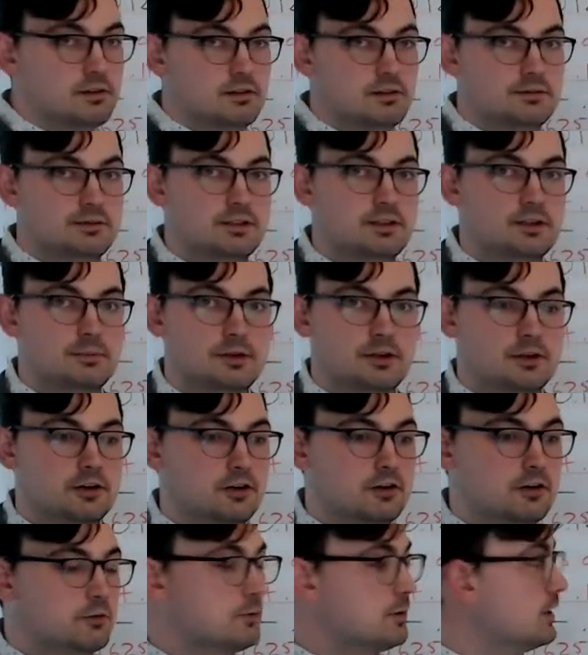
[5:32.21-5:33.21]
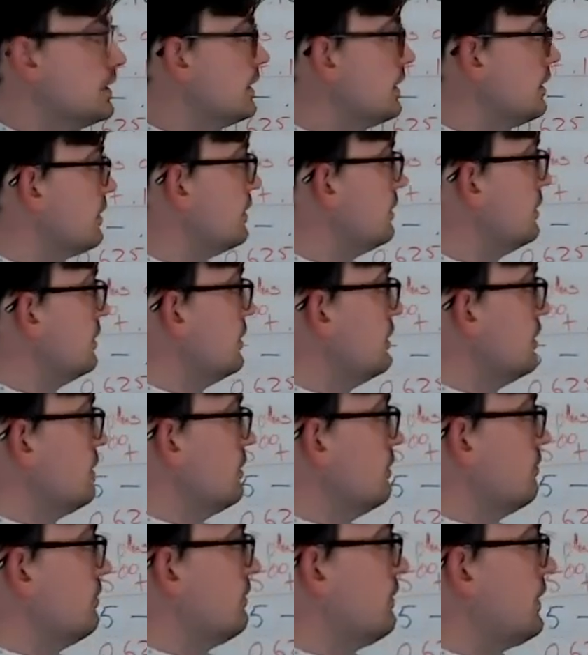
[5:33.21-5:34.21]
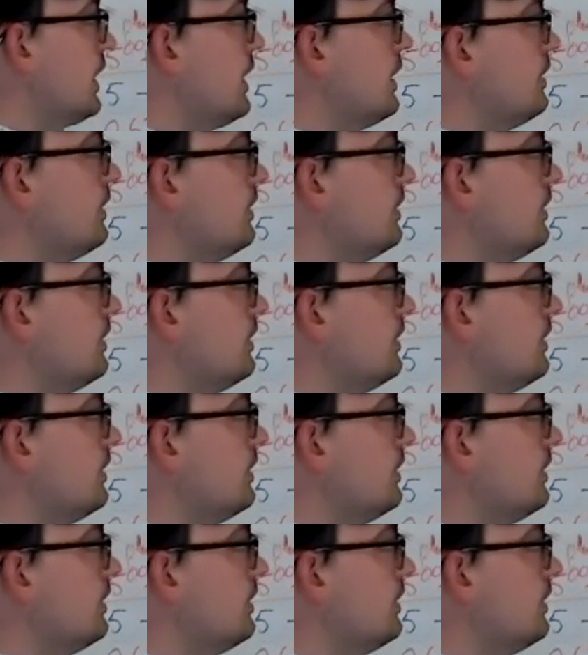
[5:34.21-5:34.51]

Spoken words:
bit harder one here. We've got